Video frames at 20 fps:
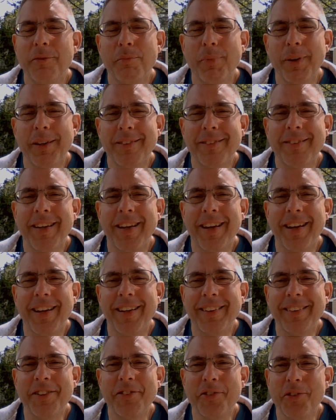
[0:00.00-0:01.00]
but
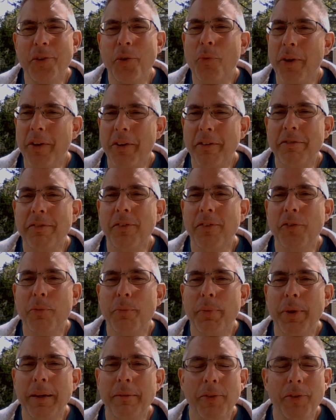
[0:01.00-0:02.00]
it's still wonderful to
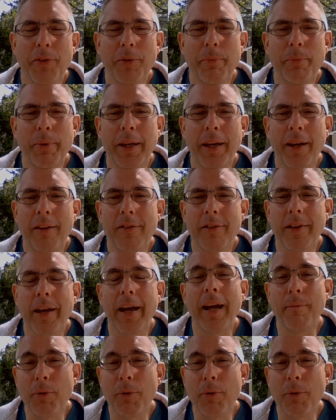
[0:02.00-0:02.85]
be able to be outside.